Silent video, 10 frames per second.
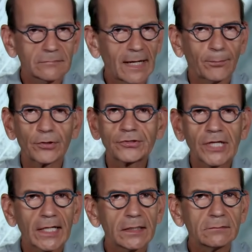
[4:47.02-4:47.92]
I
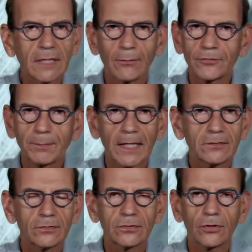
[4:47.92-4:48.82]
appreciate it. I
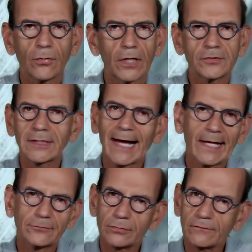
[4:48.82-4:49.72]
respect your, your question. I
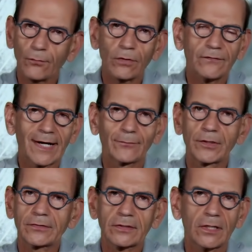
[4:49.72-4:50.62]
answered it four or five
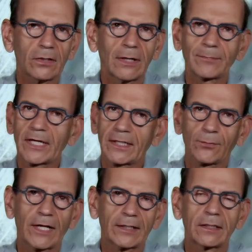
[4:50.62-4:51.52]
weeks ago. I'm getting
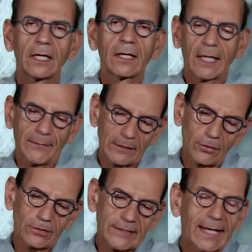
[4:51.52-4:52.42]
ready and then
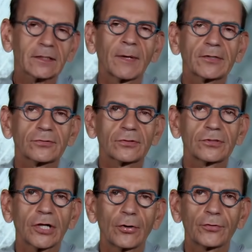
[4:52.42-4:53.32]
look down to make sure
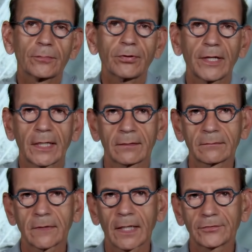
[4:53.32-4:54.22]
you know who you're playing
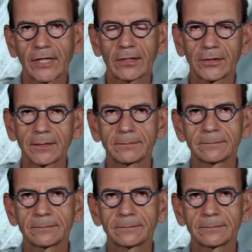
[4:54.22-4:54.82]
on Saturday.